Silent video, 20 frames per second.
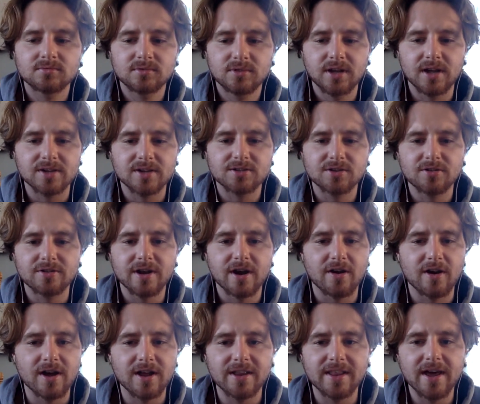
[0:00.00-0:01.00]
Yes, no
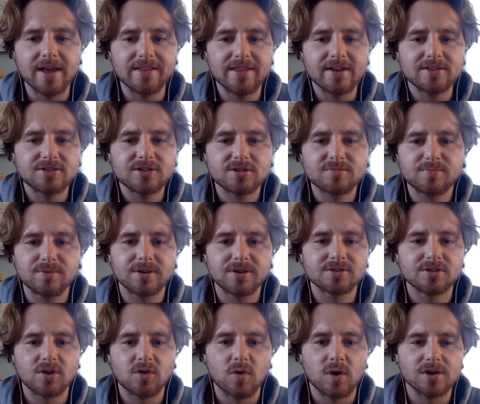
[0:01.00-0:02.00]
doubt. And that just
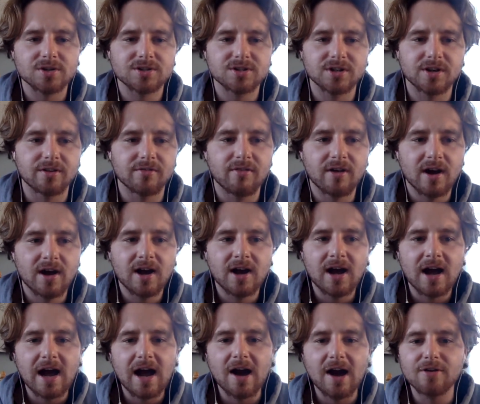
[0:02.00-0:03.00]
brings the question of
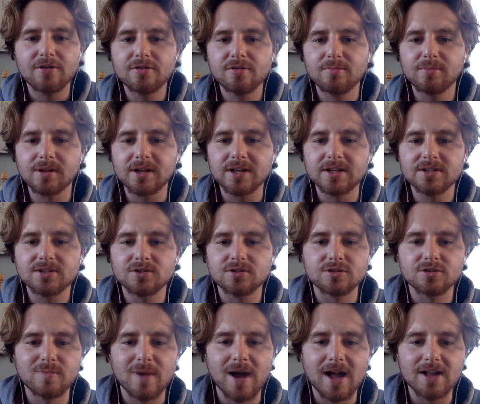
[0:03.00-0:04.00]
how do the
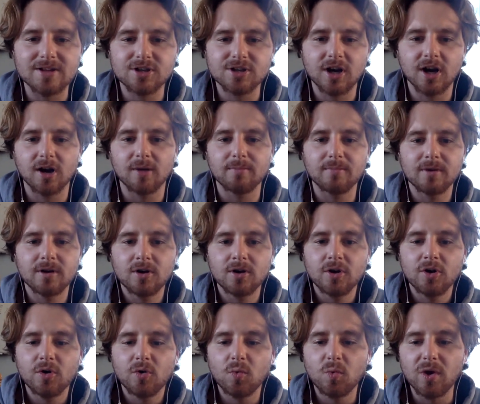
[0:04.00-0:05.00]
Blazers match up
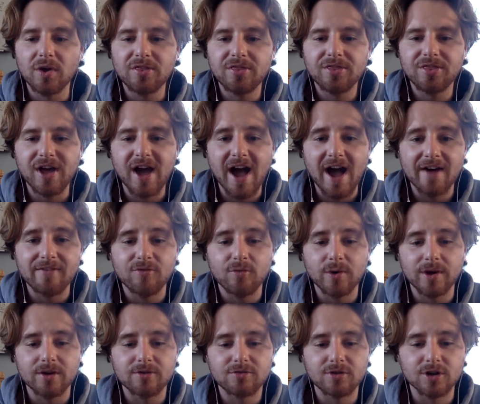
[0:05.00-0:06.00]
with the
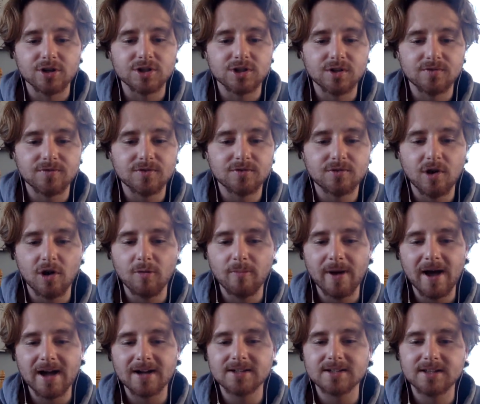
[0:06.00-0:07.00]
halfway Crooks? And if you go
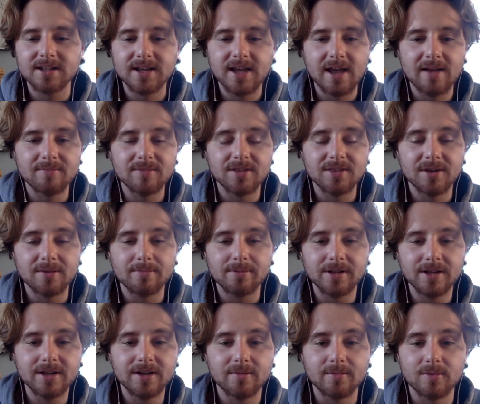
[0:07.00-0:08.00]
back to the game that they
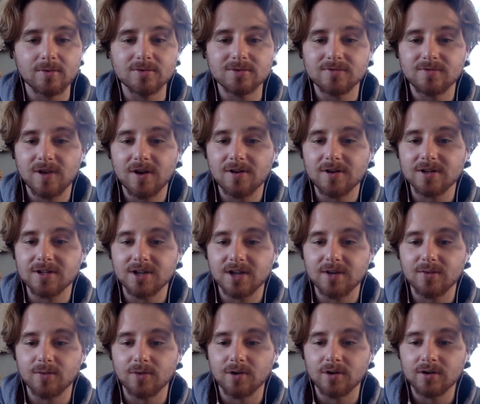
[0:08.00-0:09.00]
played them, it was a very
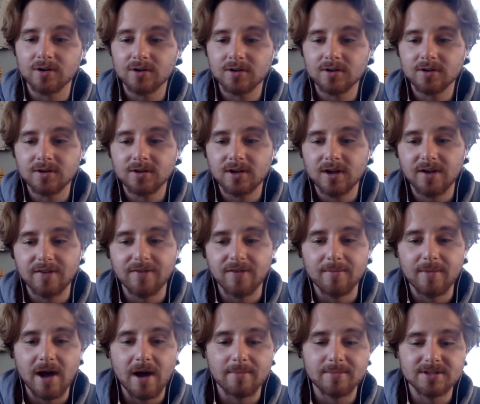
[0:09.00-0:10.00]
tight one, if
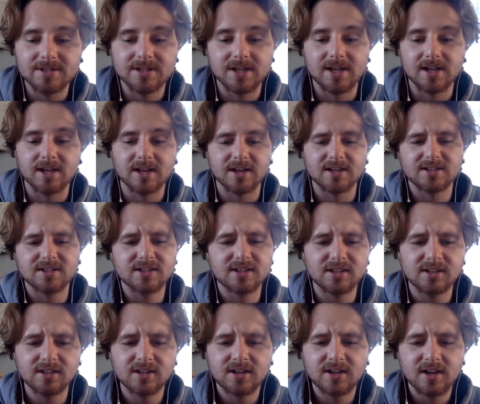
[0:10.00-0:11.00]
I'm not mistaken,
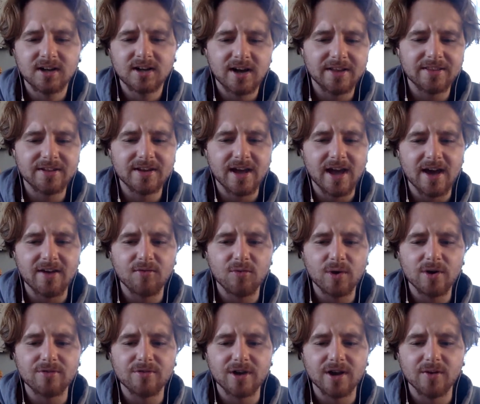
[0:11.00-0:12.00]
until I think
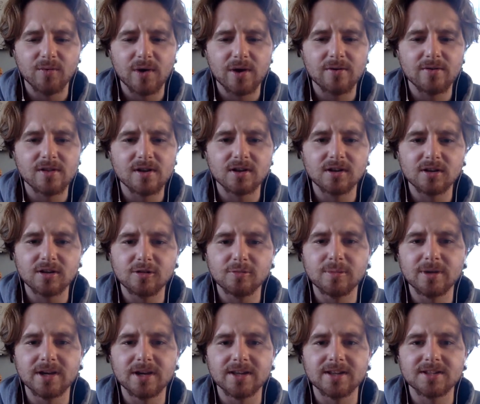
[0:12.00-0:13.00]
halfway ran away with it a little
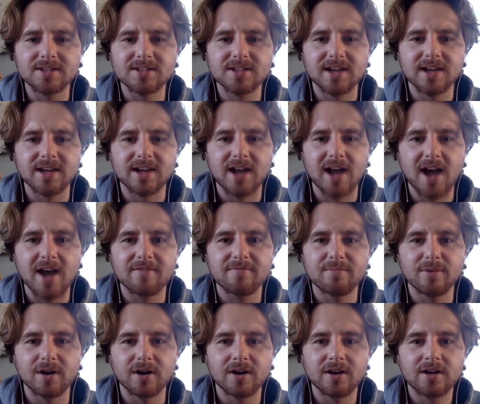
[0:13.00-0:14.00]
bit in the second half.
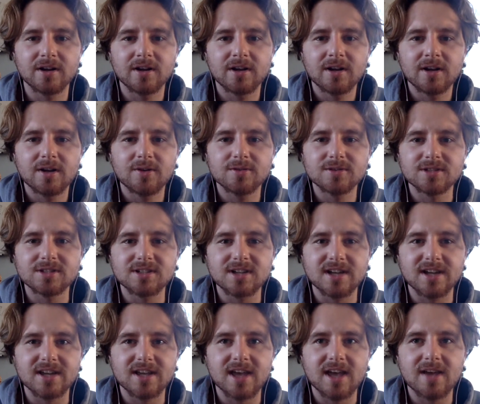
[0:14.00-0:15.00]
But it was a
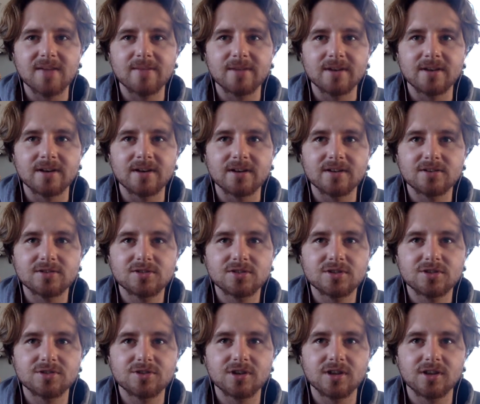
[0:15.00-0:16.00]
tight game, and
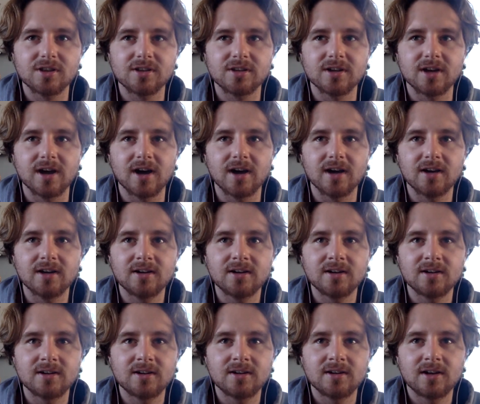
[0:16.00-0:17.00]
Strickland, I
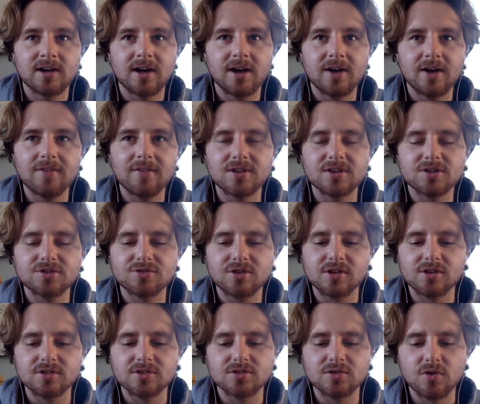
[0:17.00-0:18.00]
don't even think
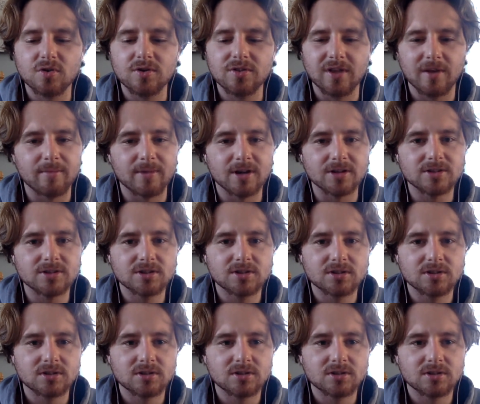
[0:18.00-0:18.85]
Strickland scored that much.